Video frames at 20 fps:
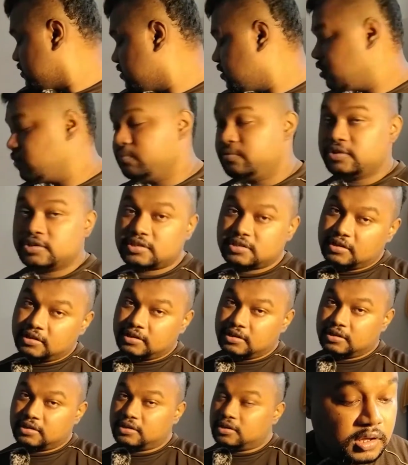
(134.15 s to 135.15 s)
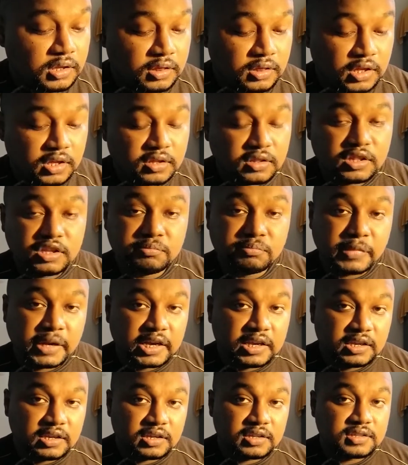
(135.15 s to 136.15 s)
obviously, then the
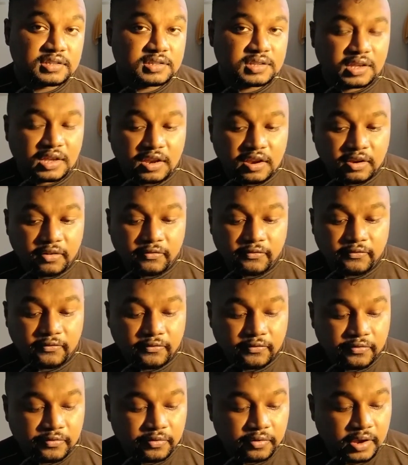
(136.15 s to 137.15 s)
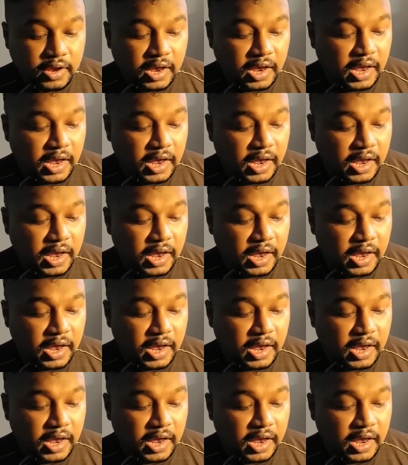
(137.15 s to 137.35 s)
mic itself,